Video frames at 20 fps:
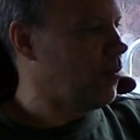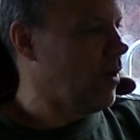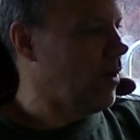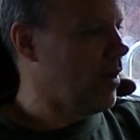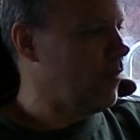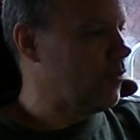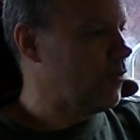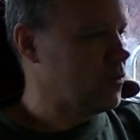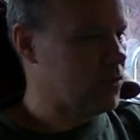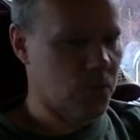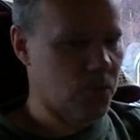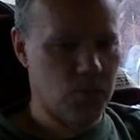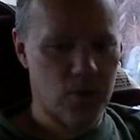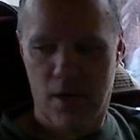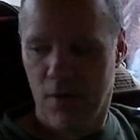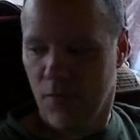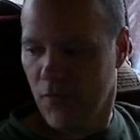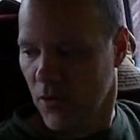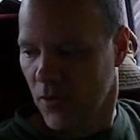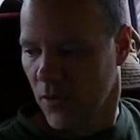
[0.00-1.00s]
rifles or
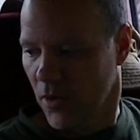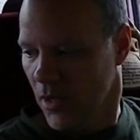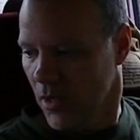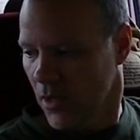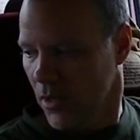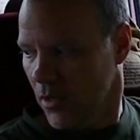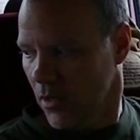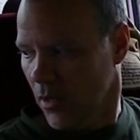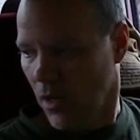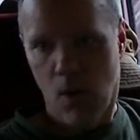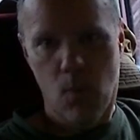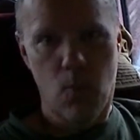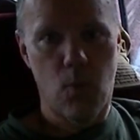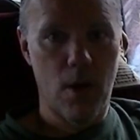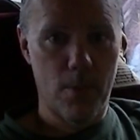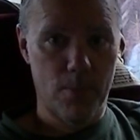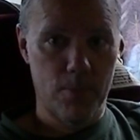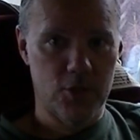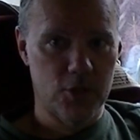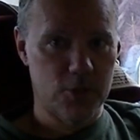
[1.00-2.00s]
whatever.
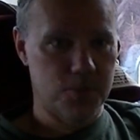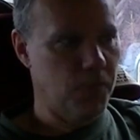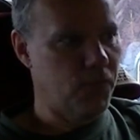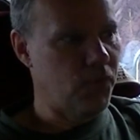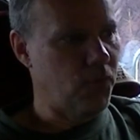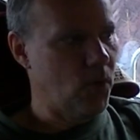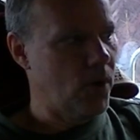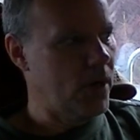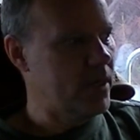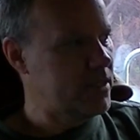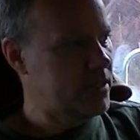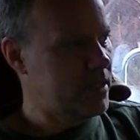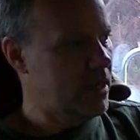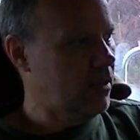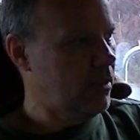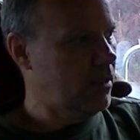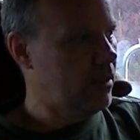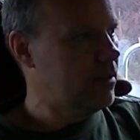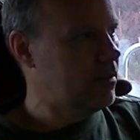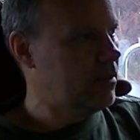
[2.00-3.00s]
One just before I
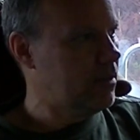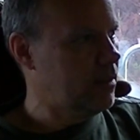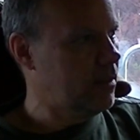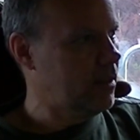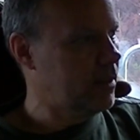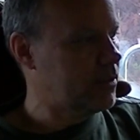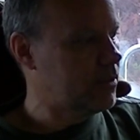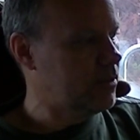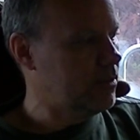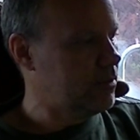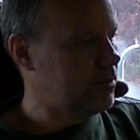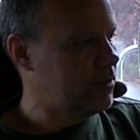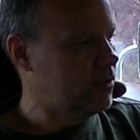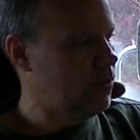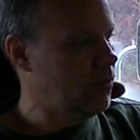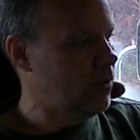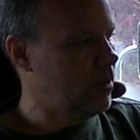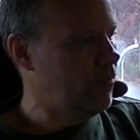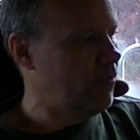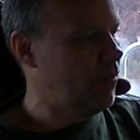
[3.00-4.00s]
sell it. I like to
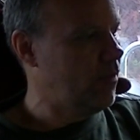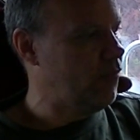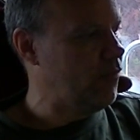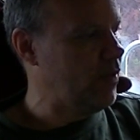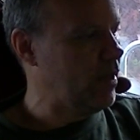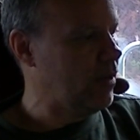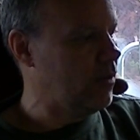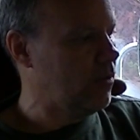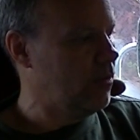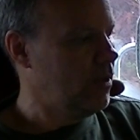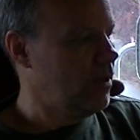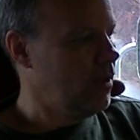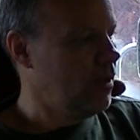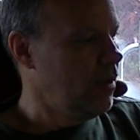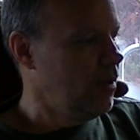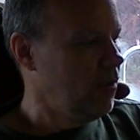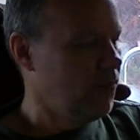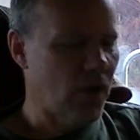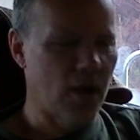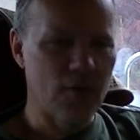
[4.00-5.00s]
do a video.
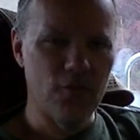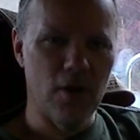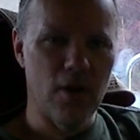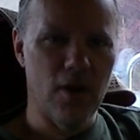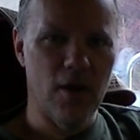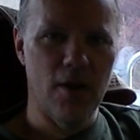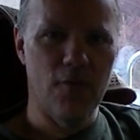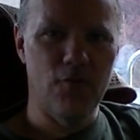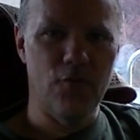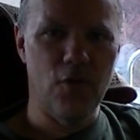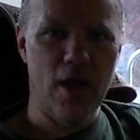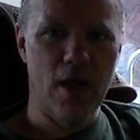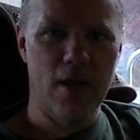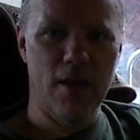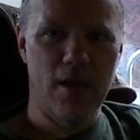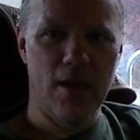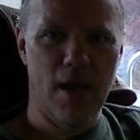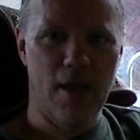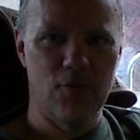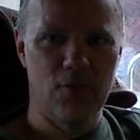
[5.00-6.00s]
If
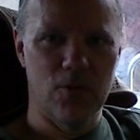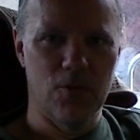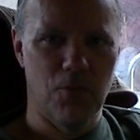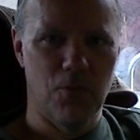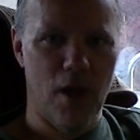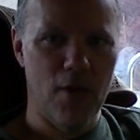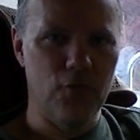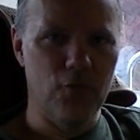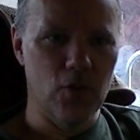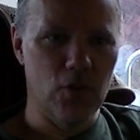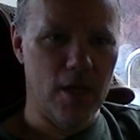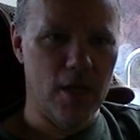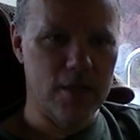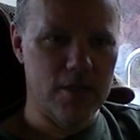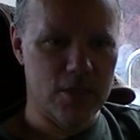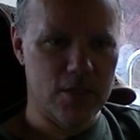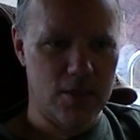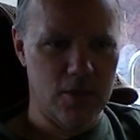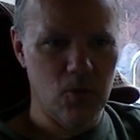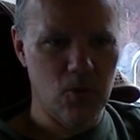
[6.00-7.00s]
I have a rifle I
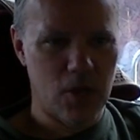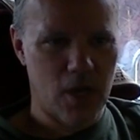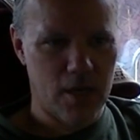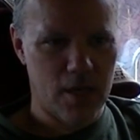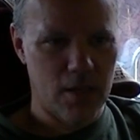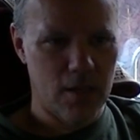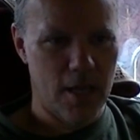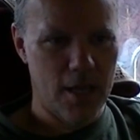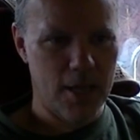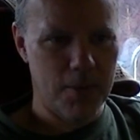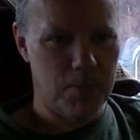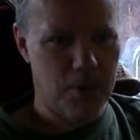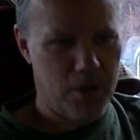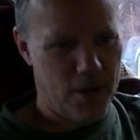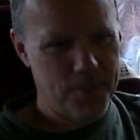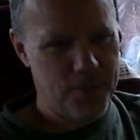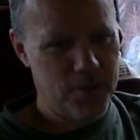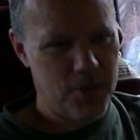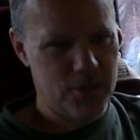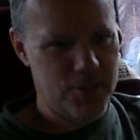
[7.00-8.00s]
still kind of like, but
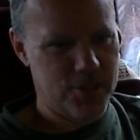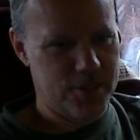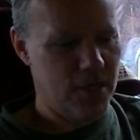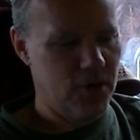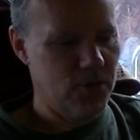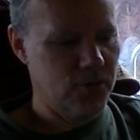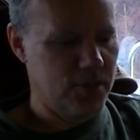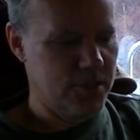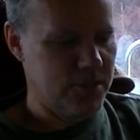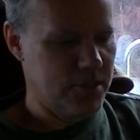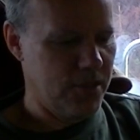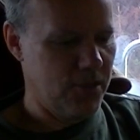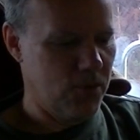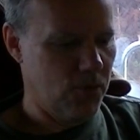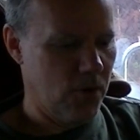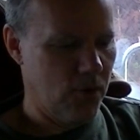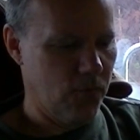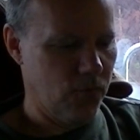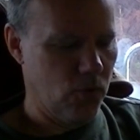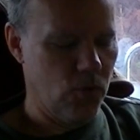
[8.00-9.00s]
I'm going to sell because I
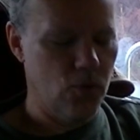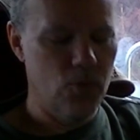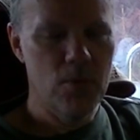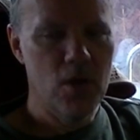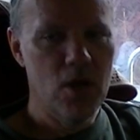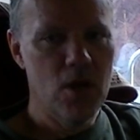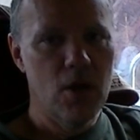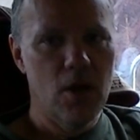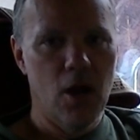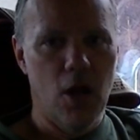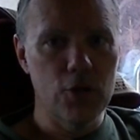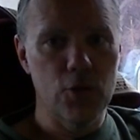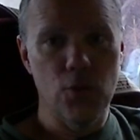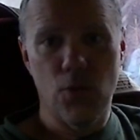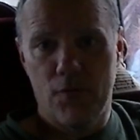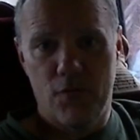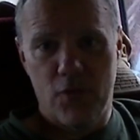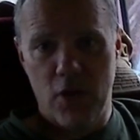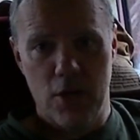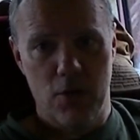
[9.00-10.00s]
don't have room, I'll
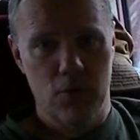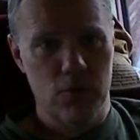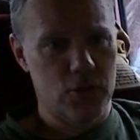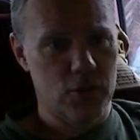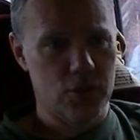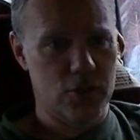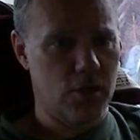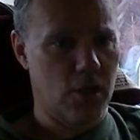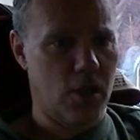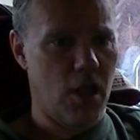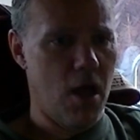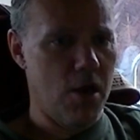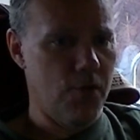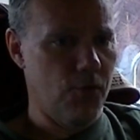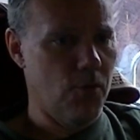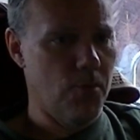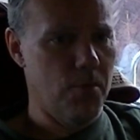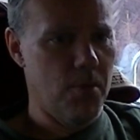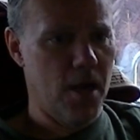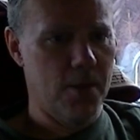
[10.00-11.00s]
do a video just to kind
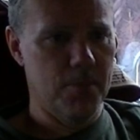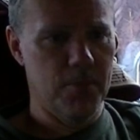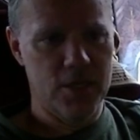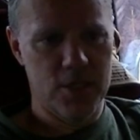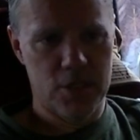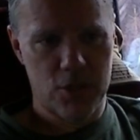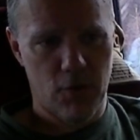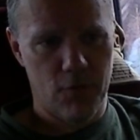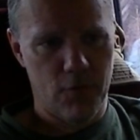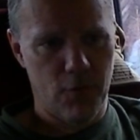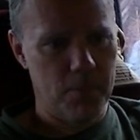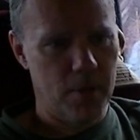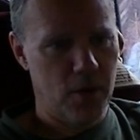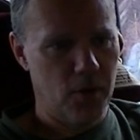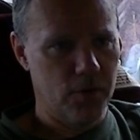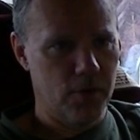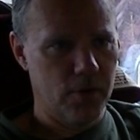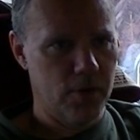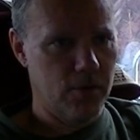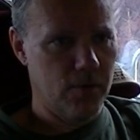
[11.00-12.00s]
of remind myself
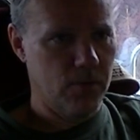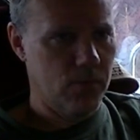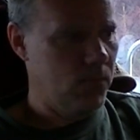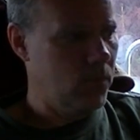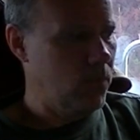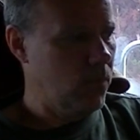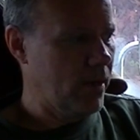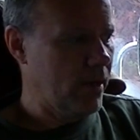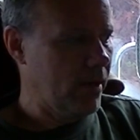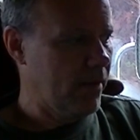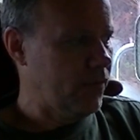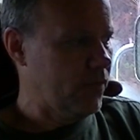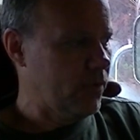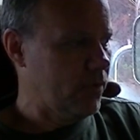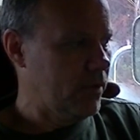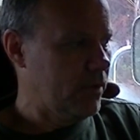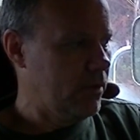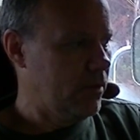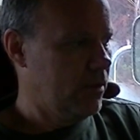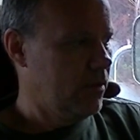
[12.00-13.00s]
about it and
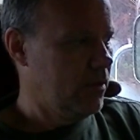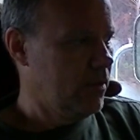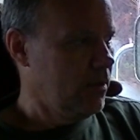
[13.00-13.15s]
whatever, and